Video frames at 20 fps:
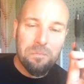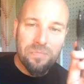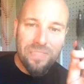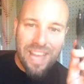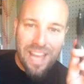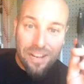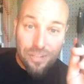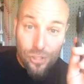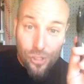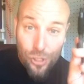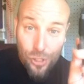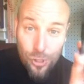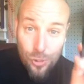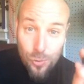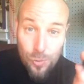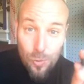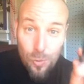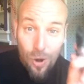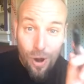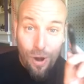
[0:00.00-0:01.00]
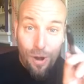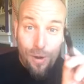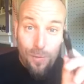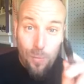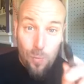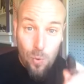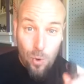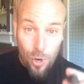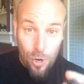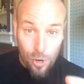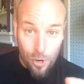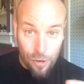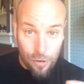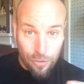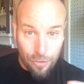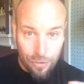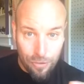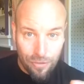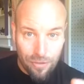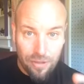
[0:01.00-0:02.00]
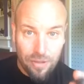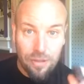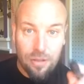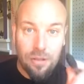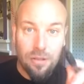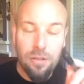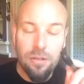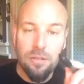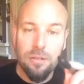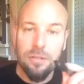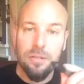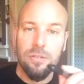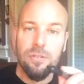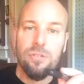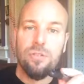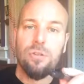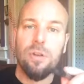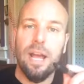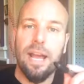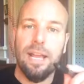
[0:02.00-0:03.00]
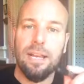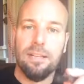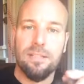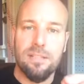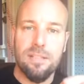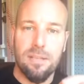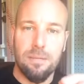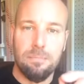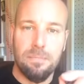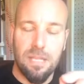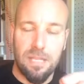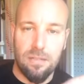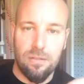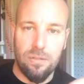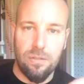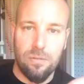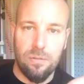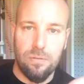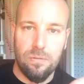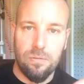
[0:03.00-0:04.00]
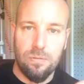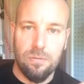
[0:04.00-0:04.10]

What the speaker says: That you are worth trying something new.